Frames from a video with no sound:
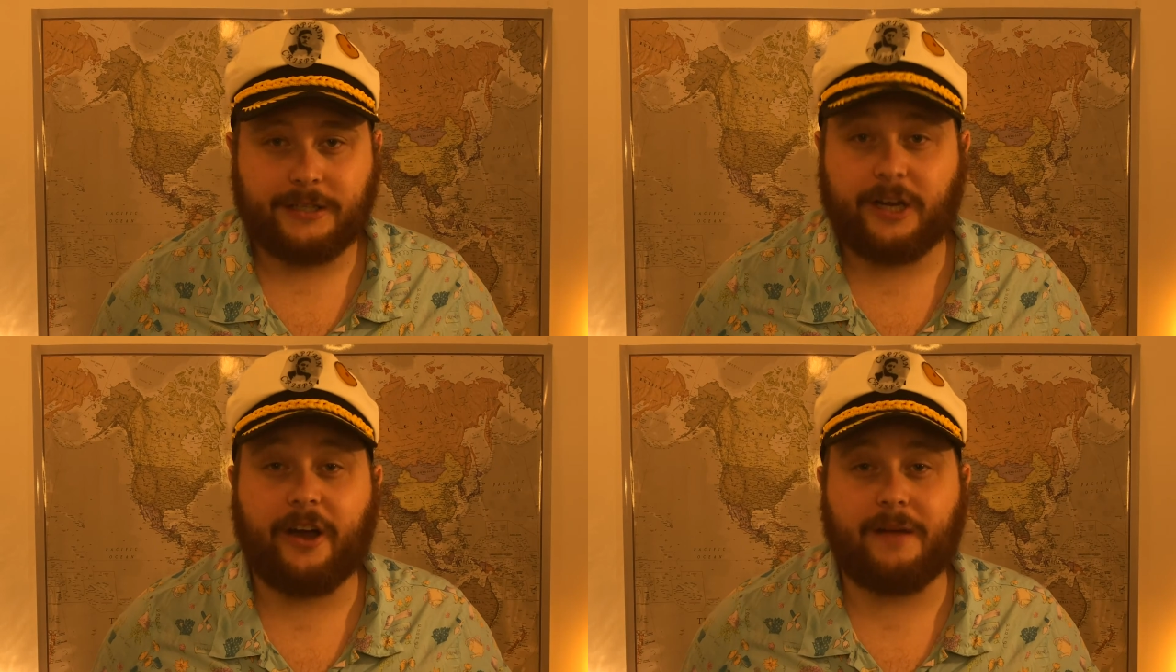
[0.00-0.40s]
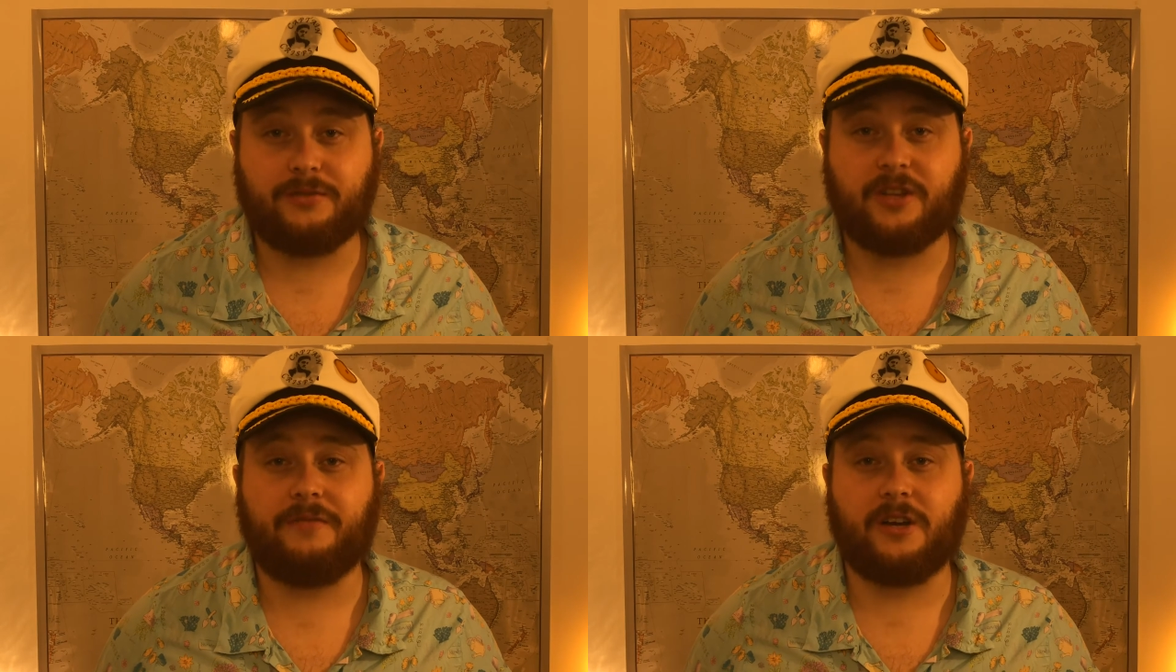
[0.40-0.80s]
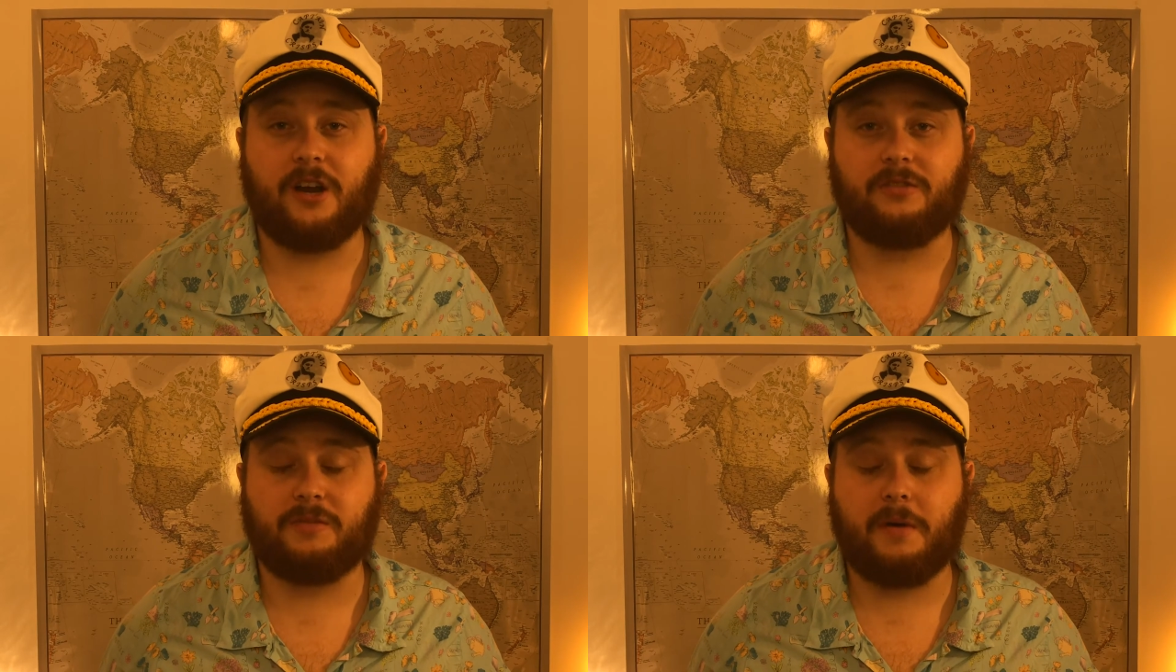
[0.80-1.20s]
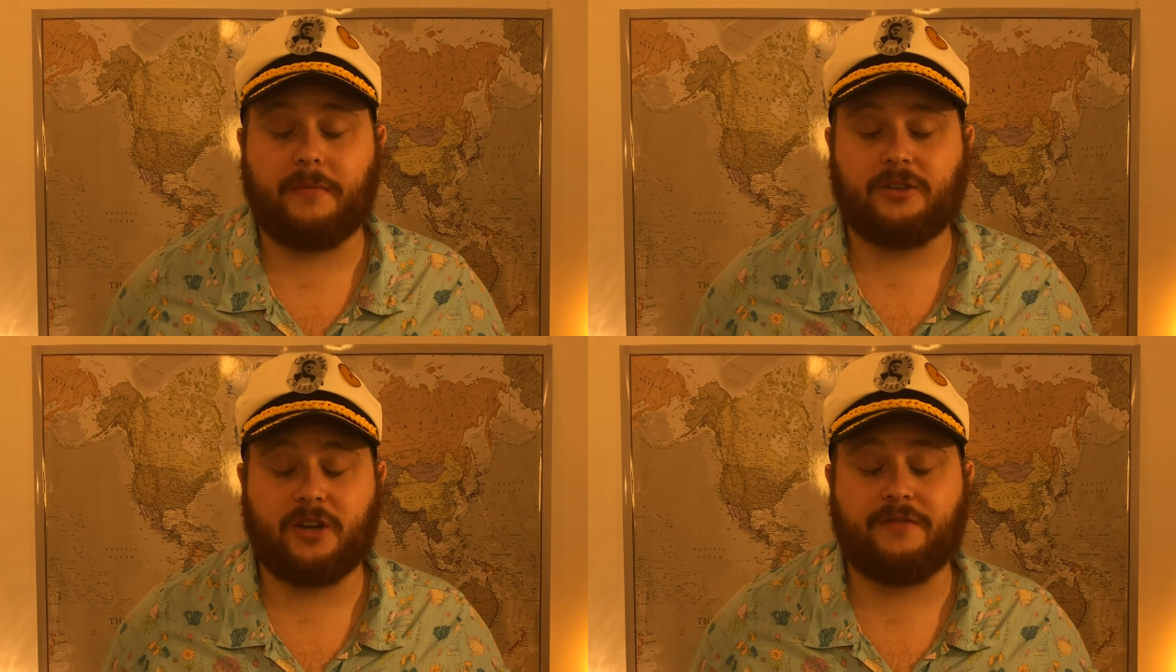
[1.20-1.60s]
I am shoving loads in my
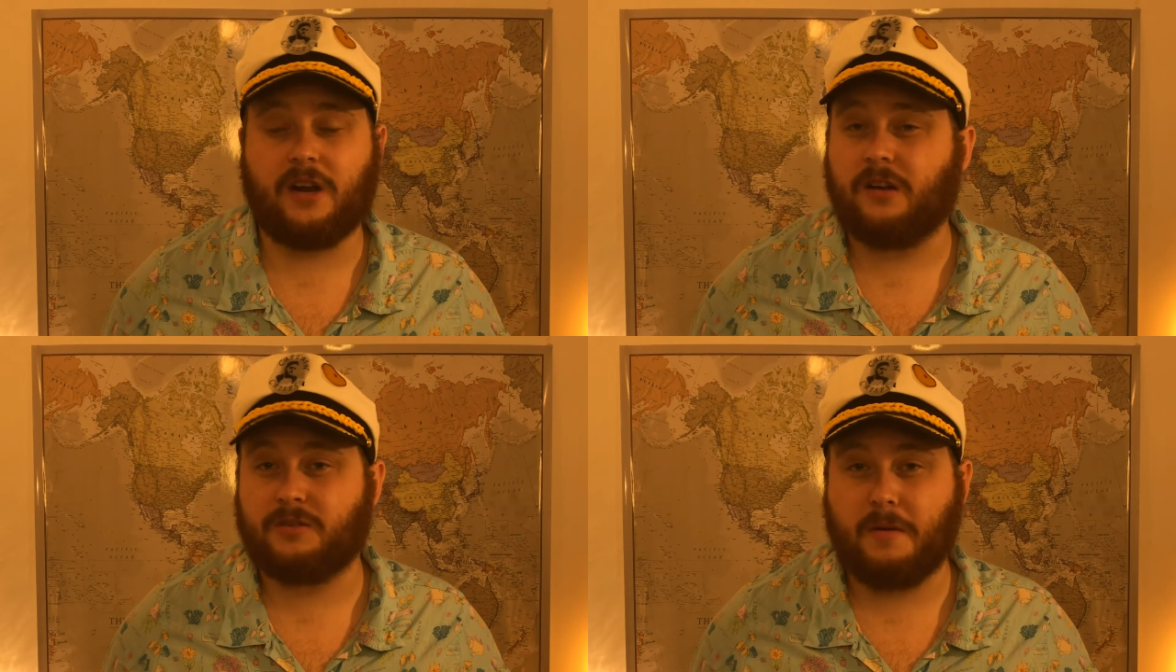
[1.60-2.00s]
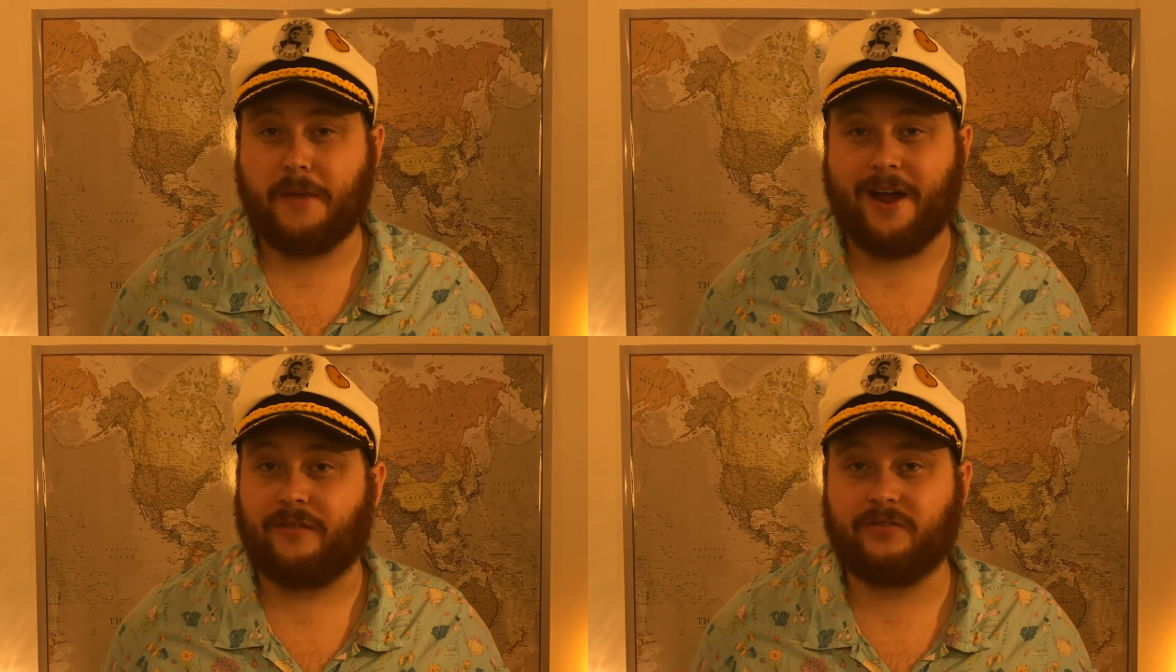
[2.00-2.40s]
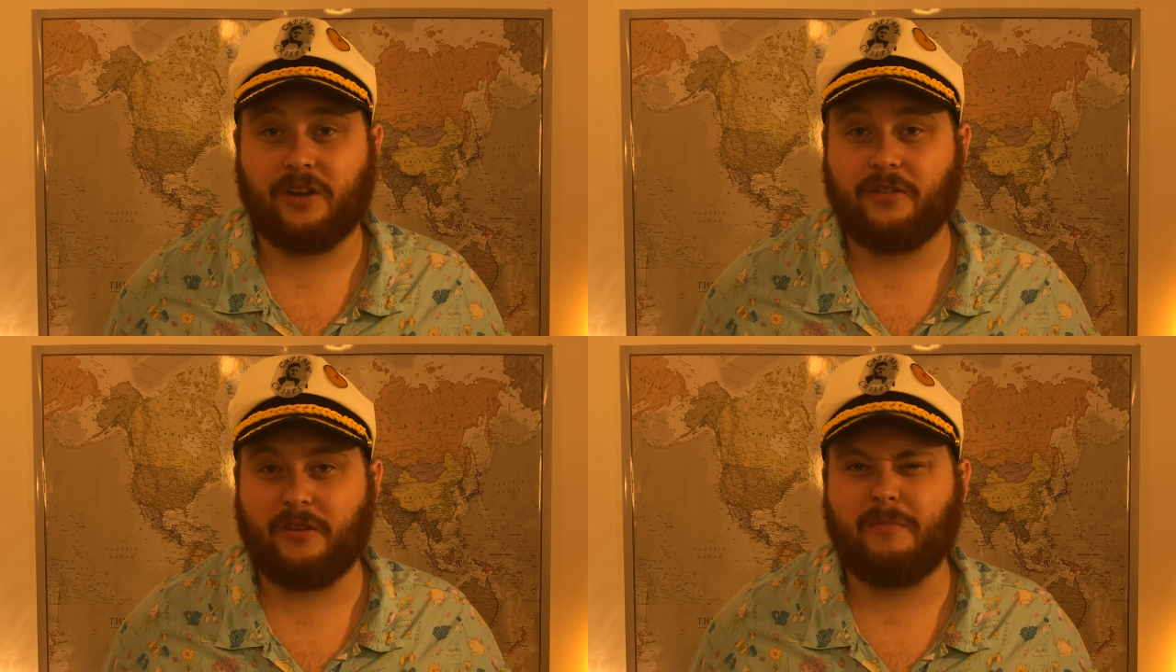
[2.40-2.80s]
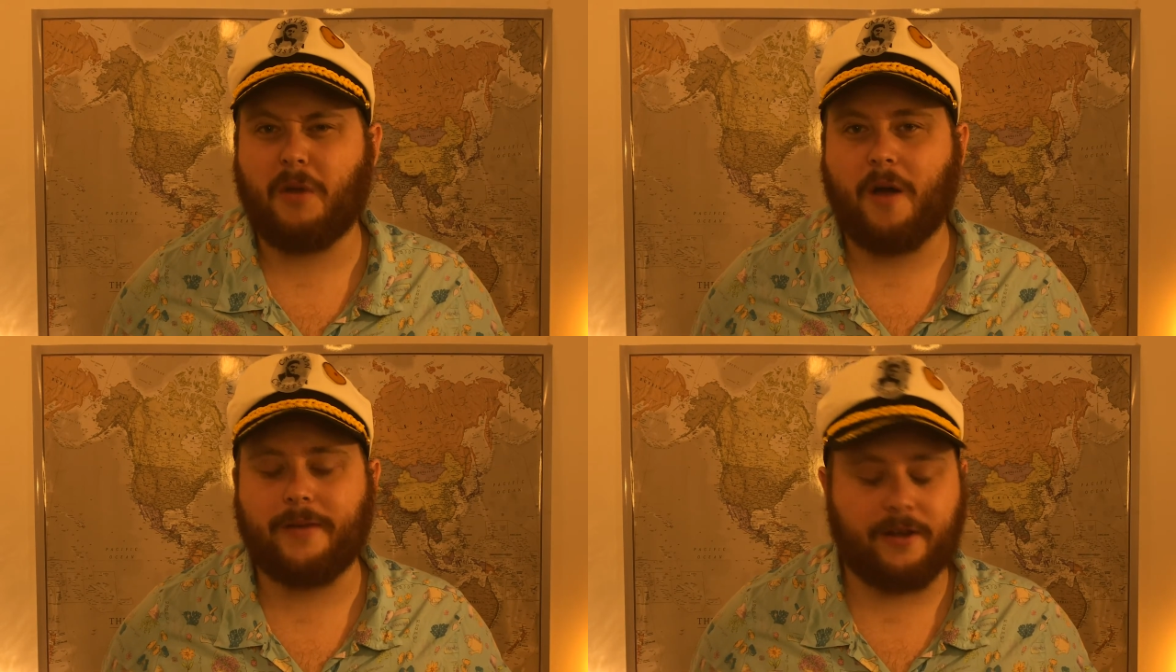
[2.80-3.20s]
mouth, so there
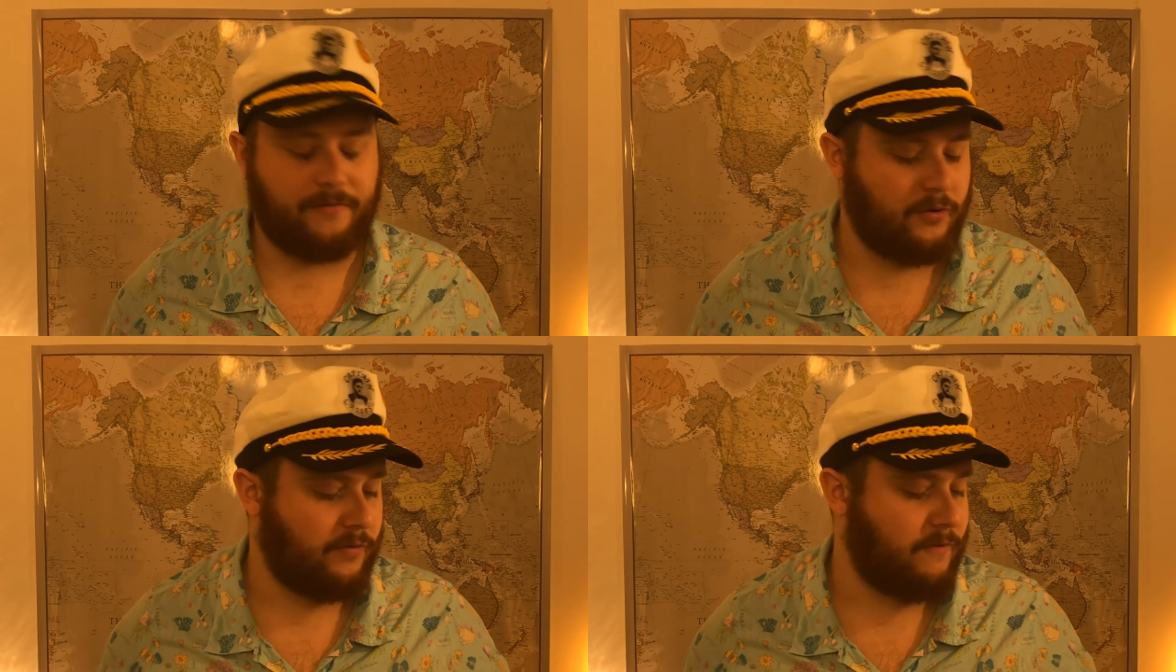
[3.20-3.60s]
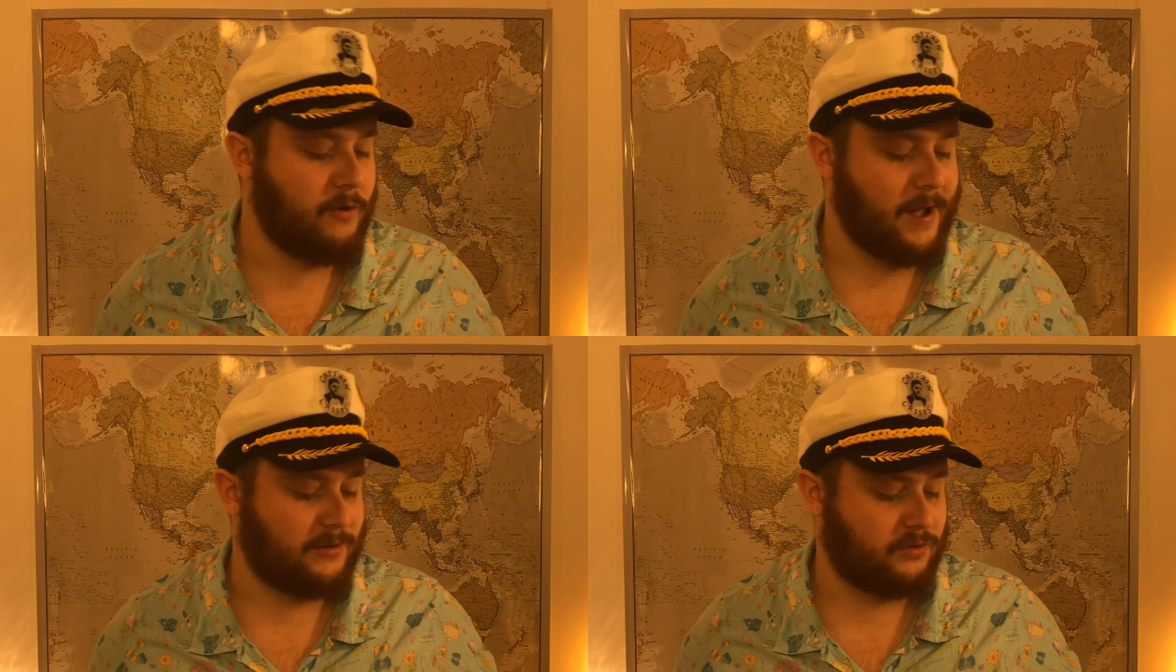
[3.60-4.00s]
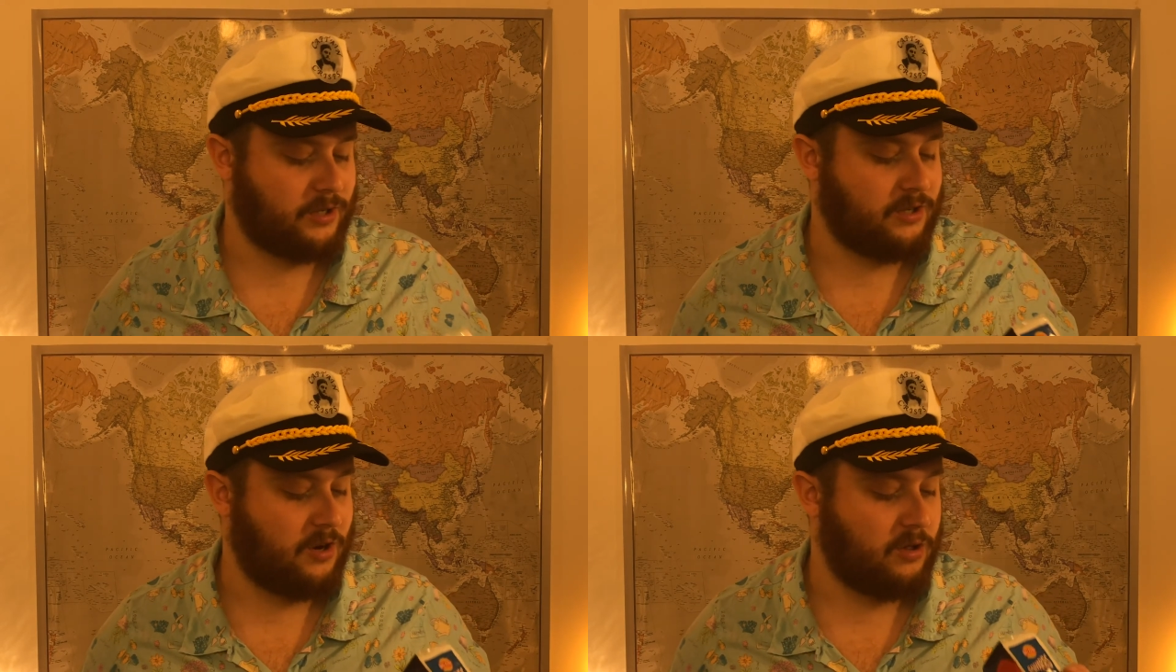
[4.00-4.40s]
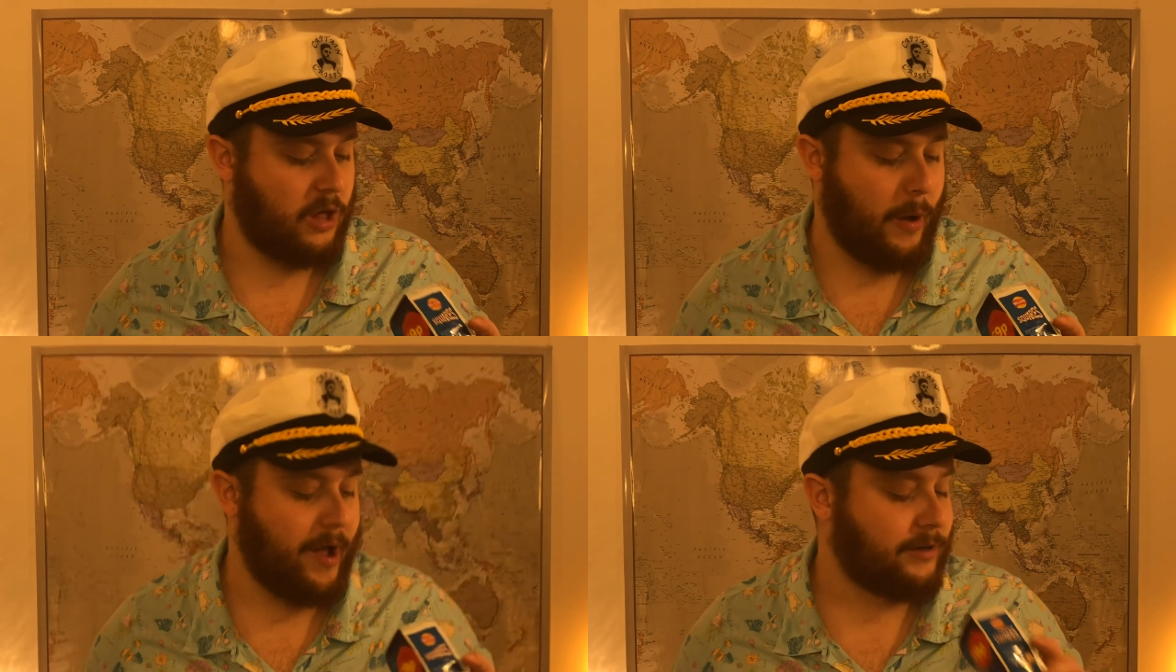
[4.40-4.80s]
might be a few casualties along
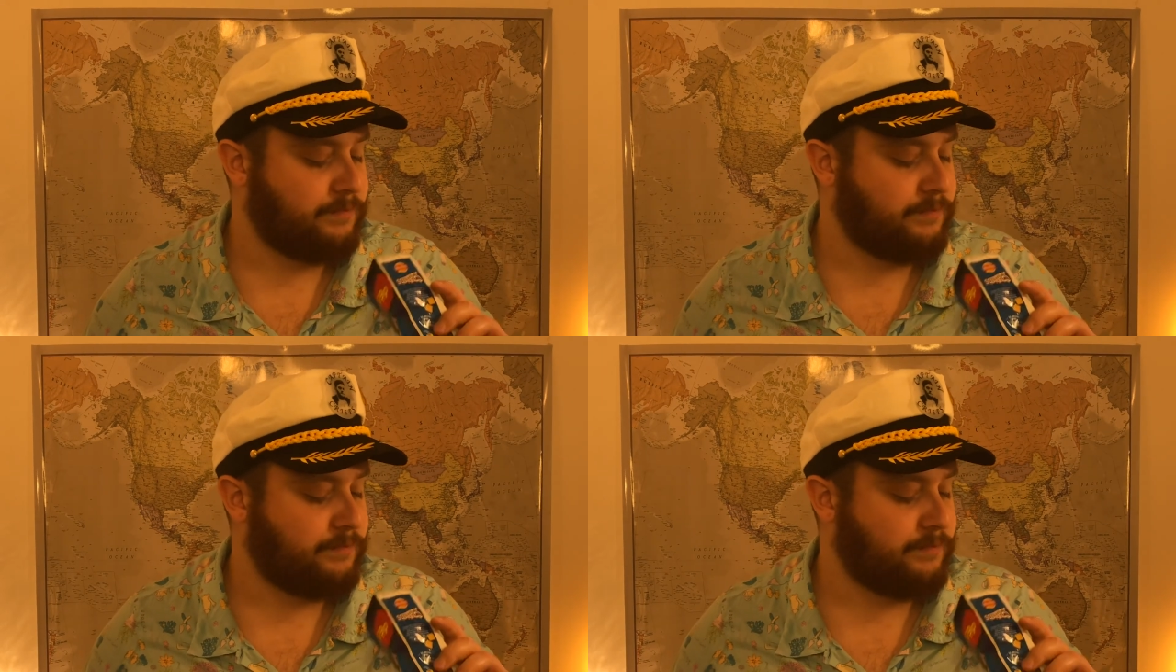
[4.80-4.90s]
the way.